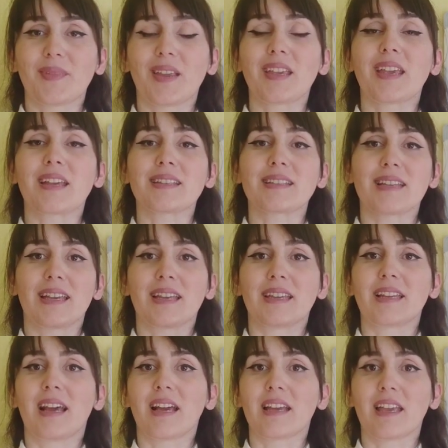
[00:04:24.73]
Yes,
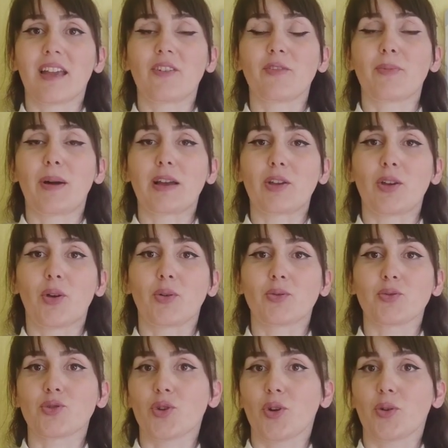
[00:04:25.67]
and I have my
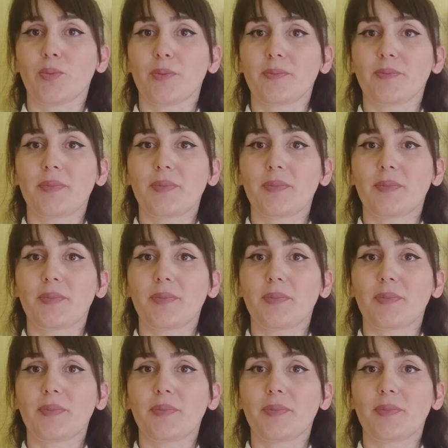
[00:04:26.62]
own job.